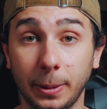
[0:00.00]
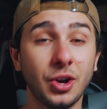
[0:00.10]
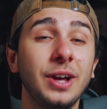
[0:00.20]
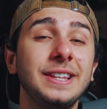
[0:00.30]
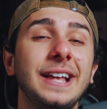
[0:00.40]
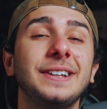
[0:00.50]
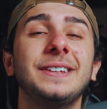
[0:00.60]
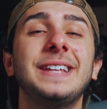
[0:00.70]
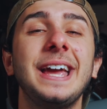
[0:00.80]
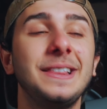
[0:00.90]
So at the end of
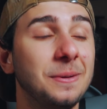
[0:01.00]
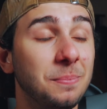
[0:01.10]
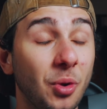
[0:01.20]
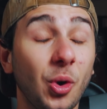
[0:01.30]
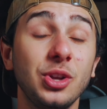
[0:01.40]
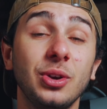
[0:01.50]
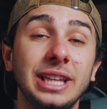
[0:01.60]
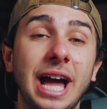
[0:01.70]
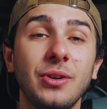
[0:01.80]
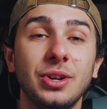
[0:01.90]
the day, the more you
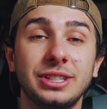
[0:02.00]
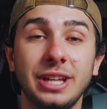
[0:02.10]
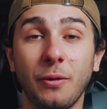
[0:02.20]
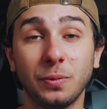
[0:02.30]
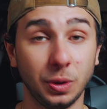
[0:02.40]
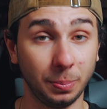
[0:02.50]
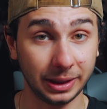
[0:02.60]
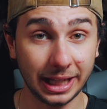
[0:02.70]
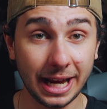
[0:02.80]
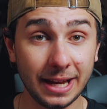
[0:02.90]
allow yourself to
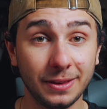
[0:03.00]
play,